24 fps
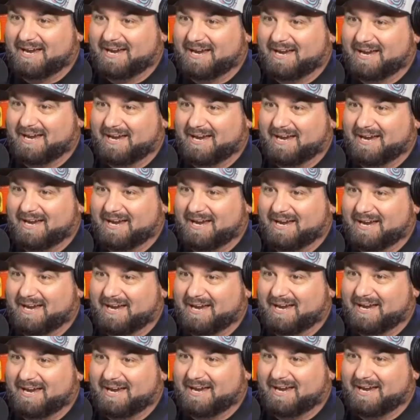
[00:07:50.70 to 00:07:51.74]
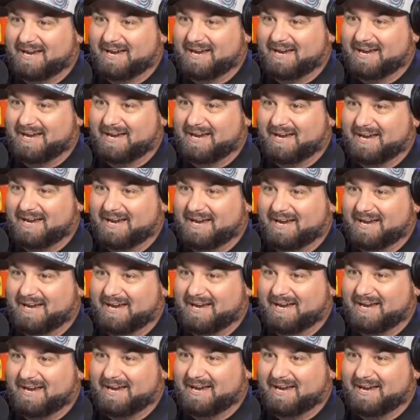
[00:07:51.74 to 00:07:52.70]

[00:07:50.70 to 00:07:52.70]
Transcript: No one is speaking in this clip.